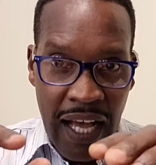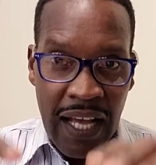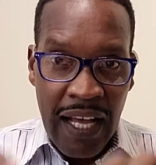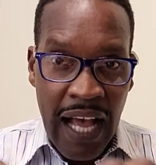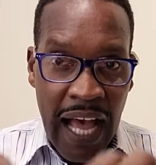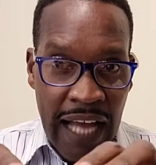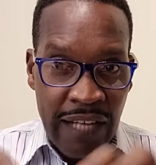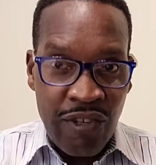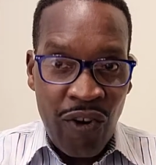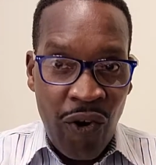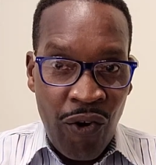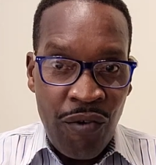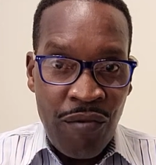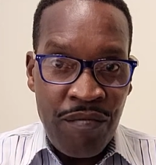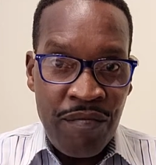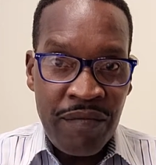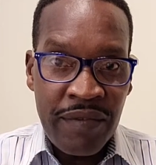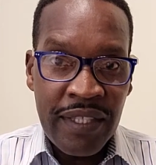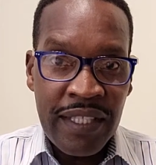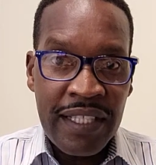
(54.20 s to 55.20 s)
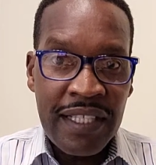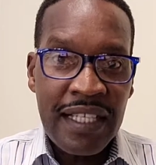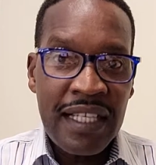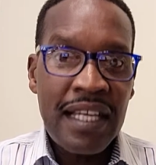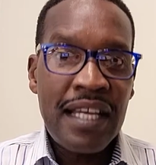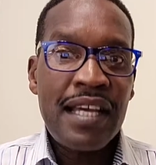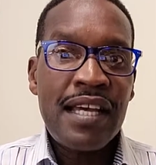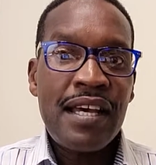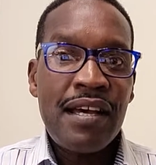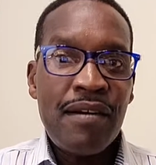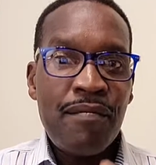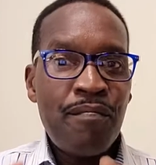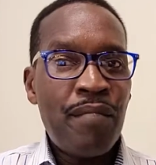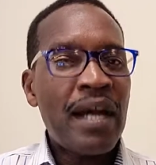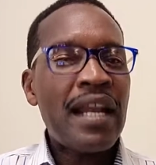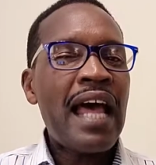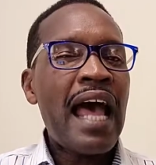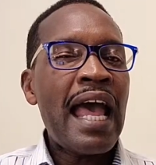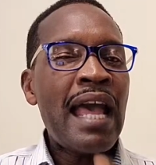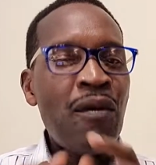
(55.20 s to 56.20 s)
at home,
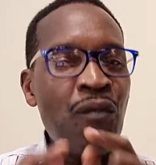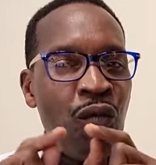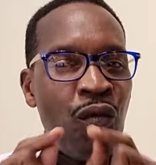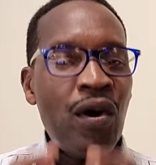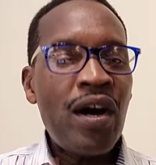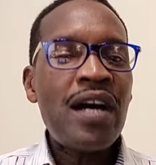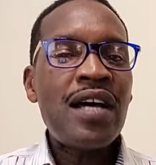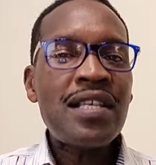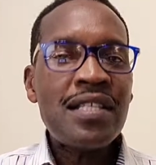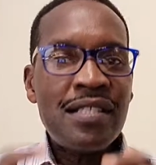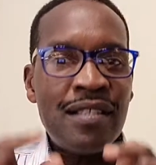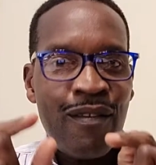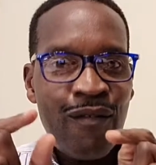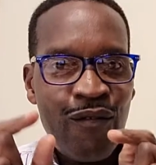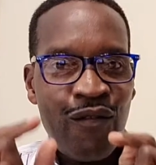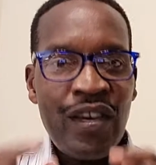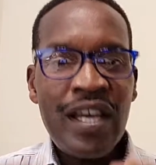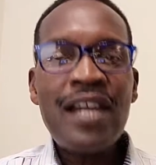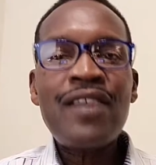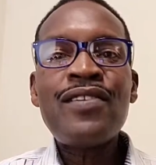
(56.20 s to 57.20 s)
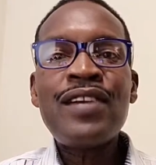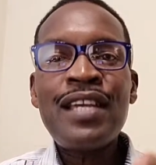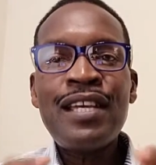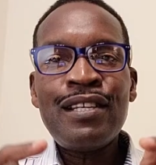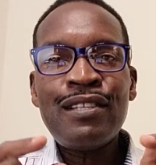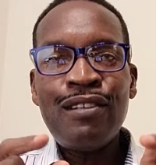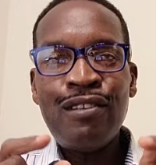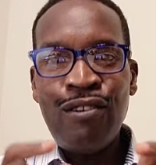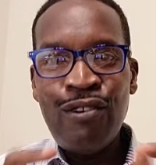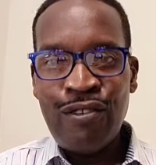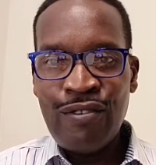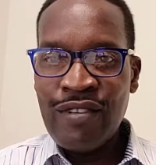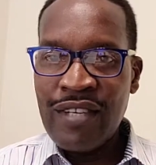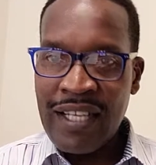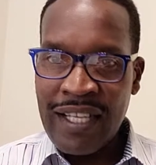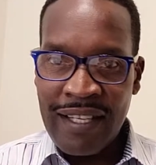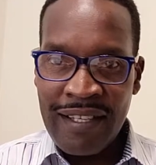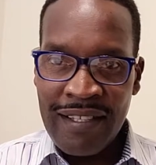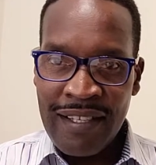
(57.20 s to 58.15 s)
but I was very lonely.